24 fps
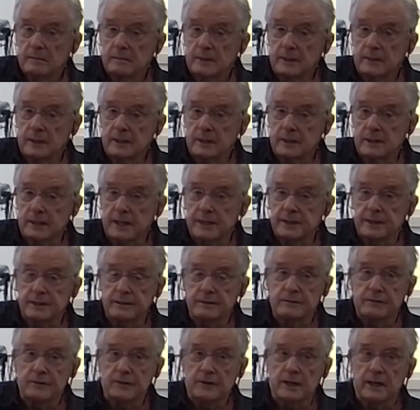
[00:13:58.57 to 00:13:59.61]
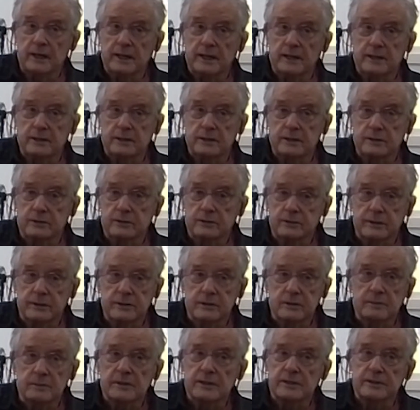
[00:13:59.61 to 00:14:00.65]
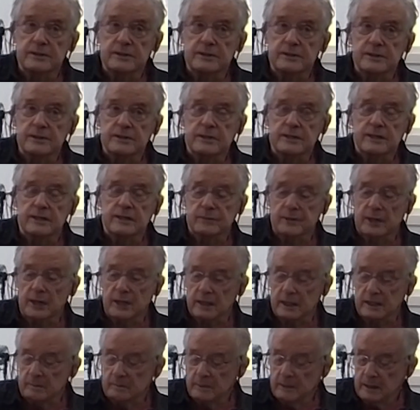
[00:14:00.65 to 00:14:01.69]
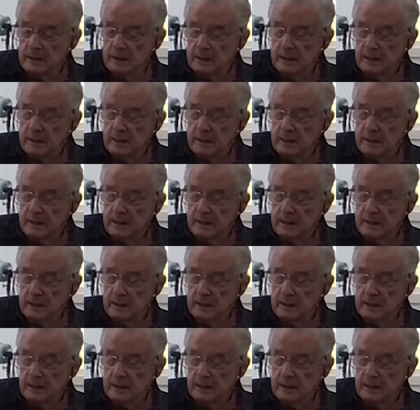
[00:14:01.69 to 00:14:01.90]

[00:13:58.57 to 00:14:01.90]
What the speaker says: because I didn't feel I could do 2 disciplines at the same time.